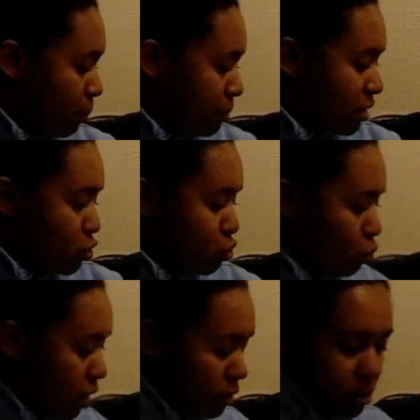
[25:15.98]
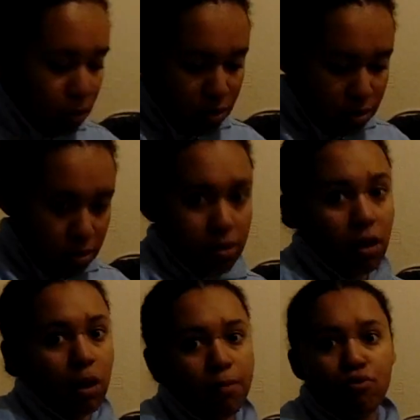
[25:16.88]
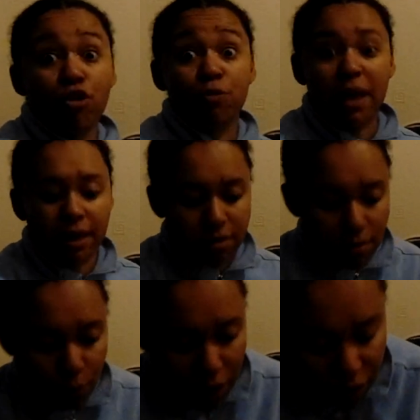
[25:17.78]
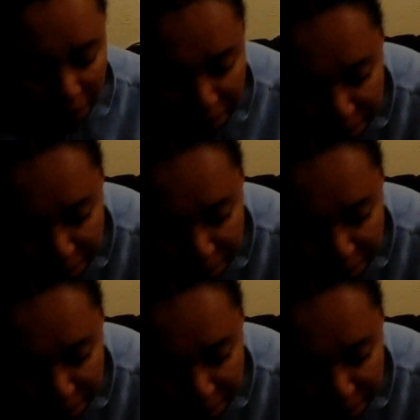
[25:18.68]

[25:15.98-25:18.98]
potential customers and prospects and whatever.